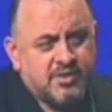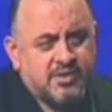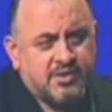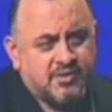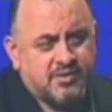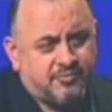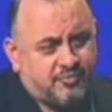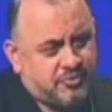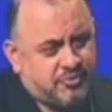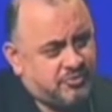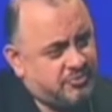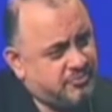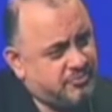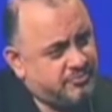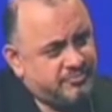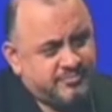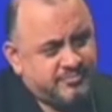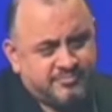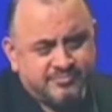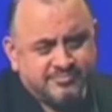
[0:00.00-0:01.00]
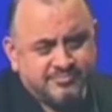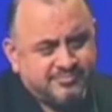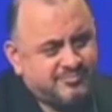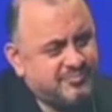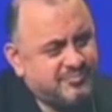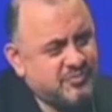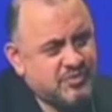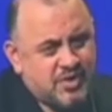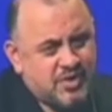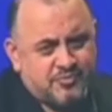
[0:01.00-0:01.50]
If you
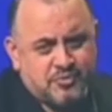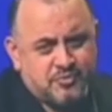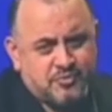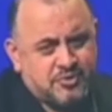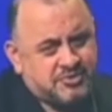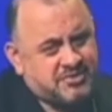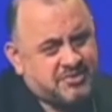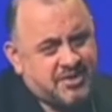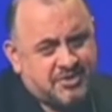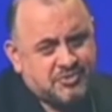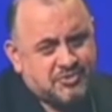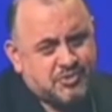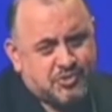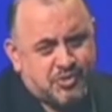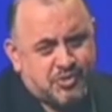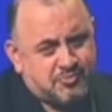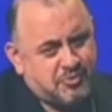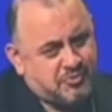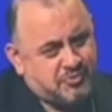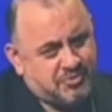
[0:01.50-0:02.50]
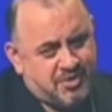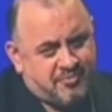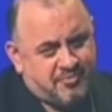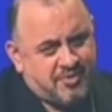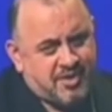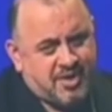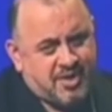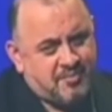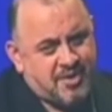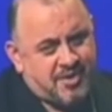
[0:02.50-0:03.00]
were to texture them, you'd
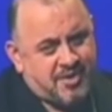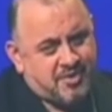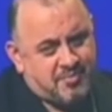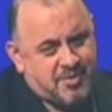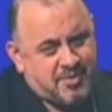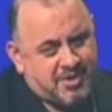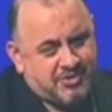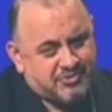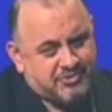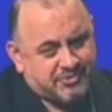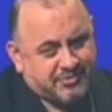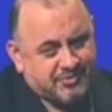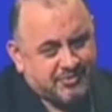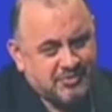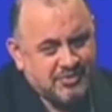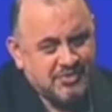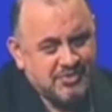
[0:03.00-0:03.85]
never get them out of the patient.